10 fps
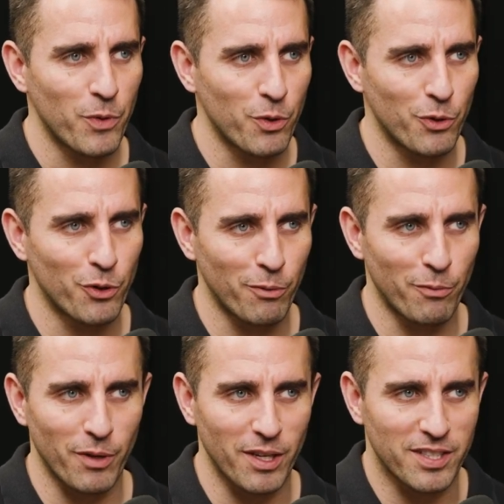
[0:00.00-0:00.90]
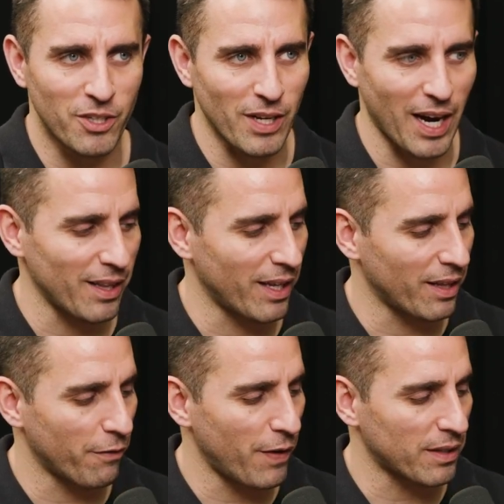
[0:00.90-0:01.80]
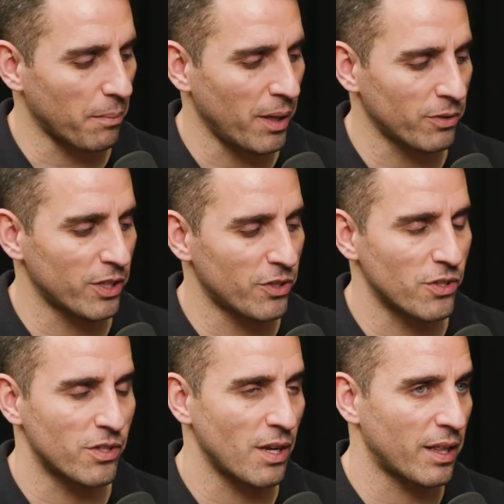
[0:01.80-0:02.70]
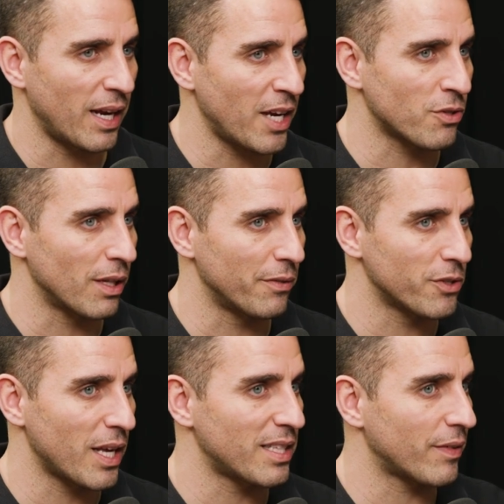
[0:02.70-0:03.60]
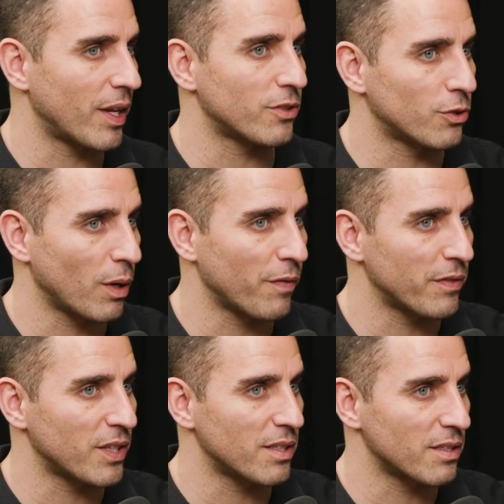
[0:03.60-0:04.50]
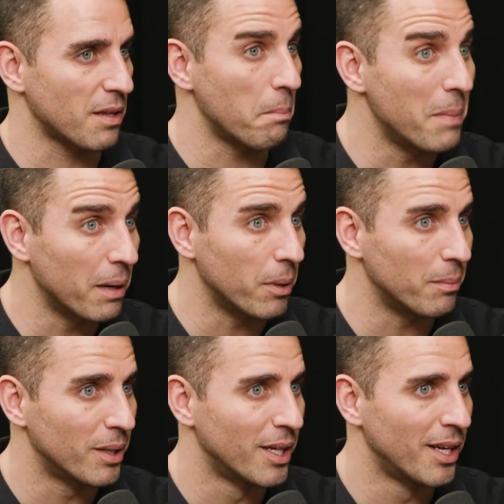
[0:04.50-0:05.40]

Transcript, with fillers: you're essentially highlighting the fact that politicians at the national level say $7.25 is the minimum.